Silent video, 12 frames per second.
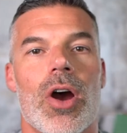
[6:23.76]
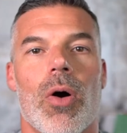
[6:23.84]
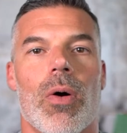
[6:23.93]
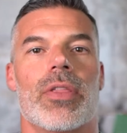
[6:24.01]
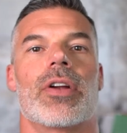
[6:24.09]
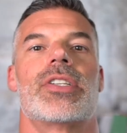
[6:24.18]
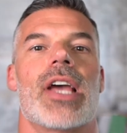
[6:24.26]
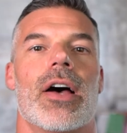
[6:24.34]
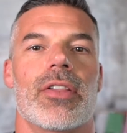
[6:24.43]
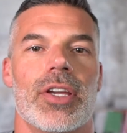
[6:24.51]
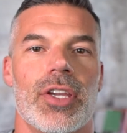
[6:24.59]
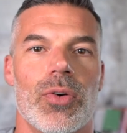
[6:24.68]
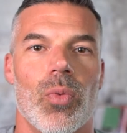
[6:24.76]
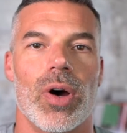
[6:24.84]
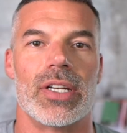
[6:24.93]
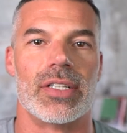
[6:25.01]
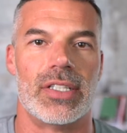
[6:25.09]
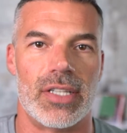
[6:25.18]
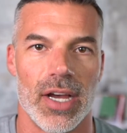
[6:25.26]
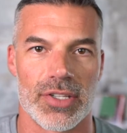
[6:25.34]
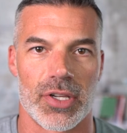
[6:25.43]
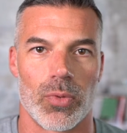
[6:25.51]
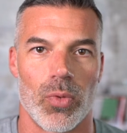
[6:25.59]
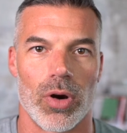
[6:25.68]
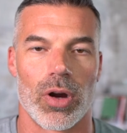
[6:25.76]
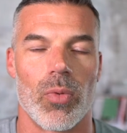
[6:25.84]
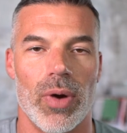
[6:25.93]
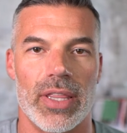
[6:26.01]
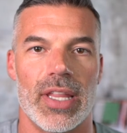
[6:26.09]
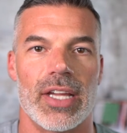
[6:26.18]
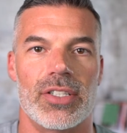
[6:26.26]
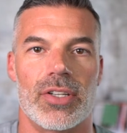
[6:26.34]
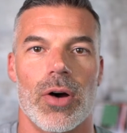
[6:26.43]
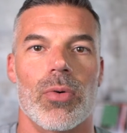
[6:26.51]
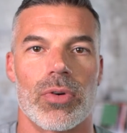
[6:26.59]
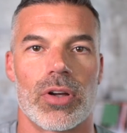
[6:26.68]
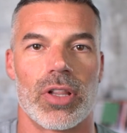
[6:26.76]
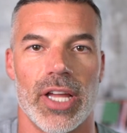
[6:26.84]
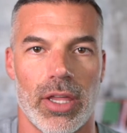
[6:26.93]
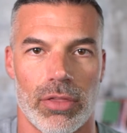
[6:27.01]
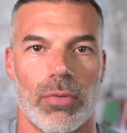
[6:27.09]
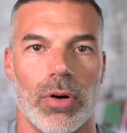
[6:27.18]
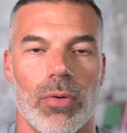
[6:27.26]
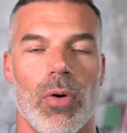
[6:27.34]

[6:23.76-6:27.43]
or they're telling you what doesn't work when they don't click through,